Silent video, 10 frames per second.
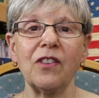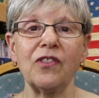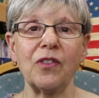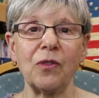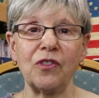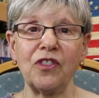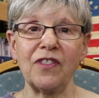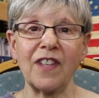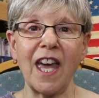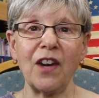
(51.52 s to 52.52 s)
So
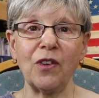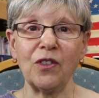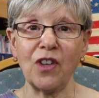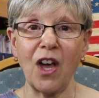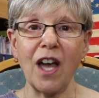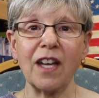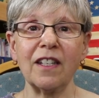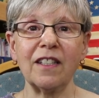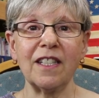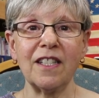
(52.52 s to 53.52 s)
she's got her dog,
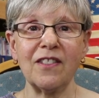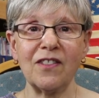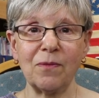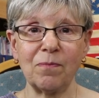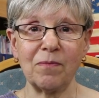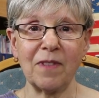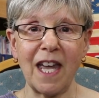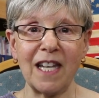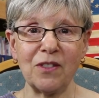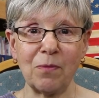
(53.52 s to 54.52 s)
is
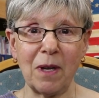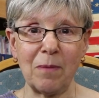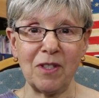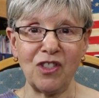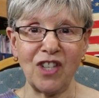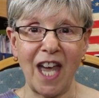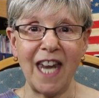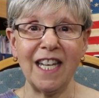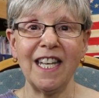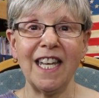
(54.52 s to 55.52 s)
got its rabies
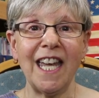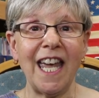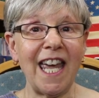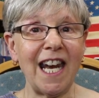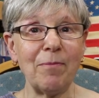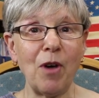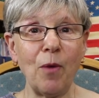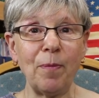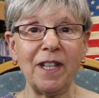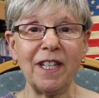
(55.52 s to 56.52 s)
shot, and I'm
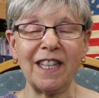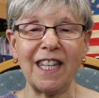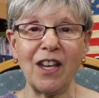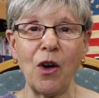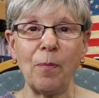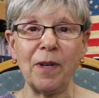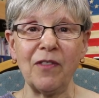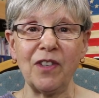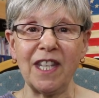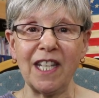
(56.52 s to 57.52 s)
hoping that they open
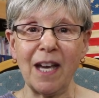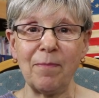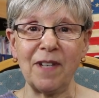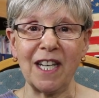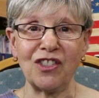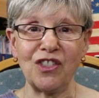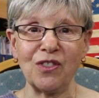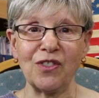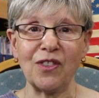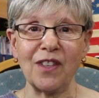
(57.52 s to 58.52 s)
everything up next
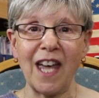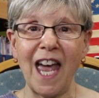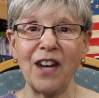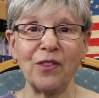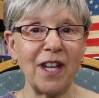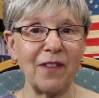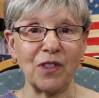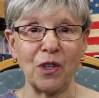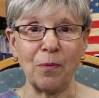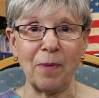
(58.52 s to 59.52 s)
year so that I don't have
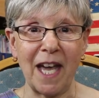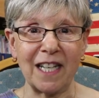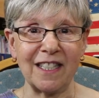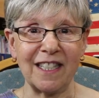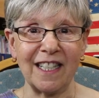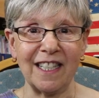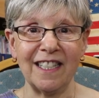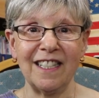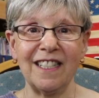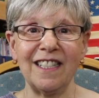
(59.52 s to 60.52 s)
to go back to the
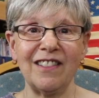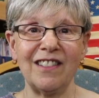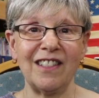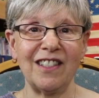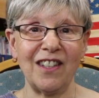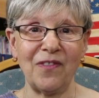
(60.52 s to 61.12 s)
to the